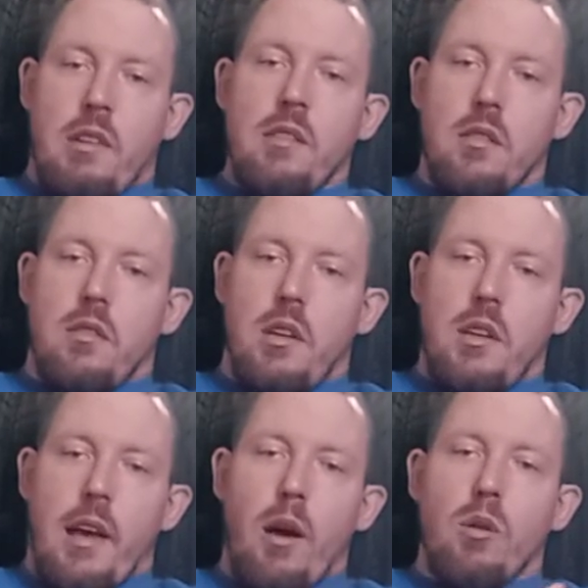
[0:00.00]

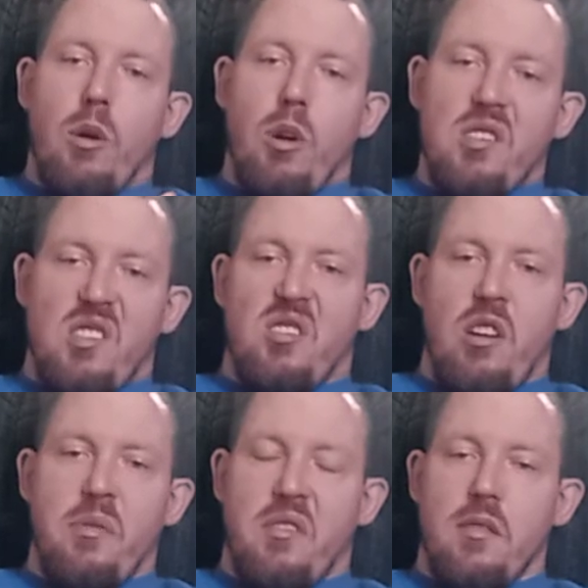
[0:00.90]
technically, alcohol is a
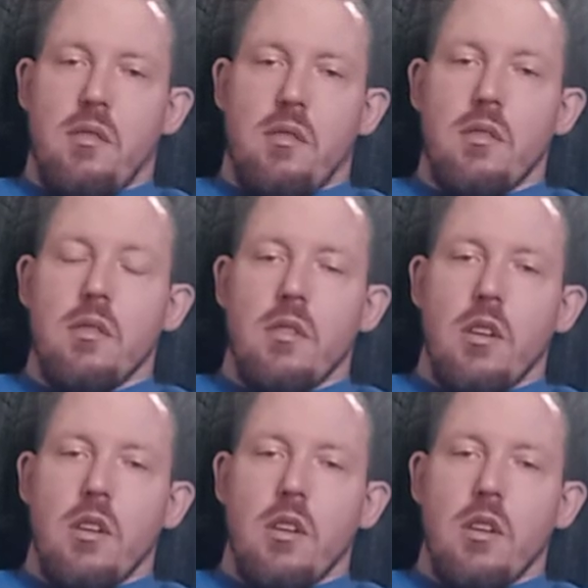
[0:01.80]
substance.